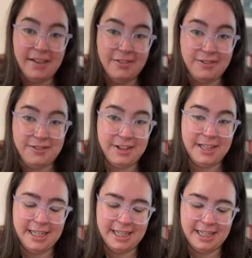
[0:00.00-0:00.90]
if
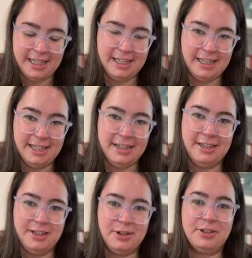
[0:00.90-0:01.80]

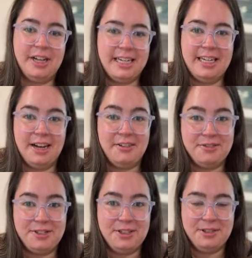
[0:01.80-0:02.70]
you're lucky
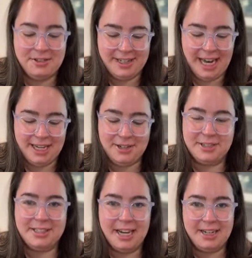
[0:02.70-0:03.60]
enough to get
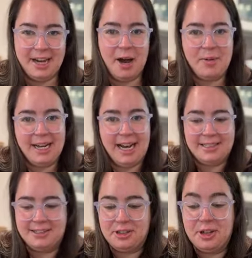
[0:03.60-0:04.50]
your signed copy and it
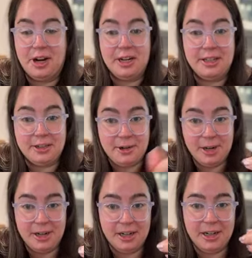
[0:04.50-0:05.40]
has a little heart in the
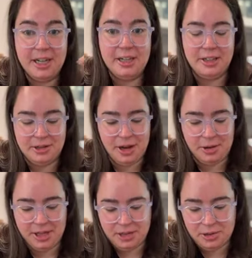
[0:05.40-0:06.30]
corner, you'll
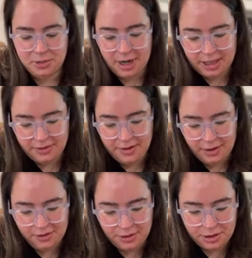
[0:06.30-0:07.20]
know that you got the
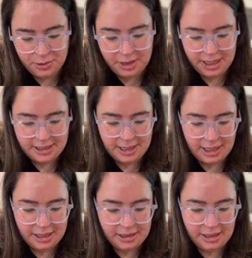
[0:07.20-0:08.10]
very first one I
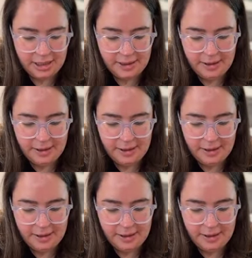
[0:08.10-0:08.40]
signed.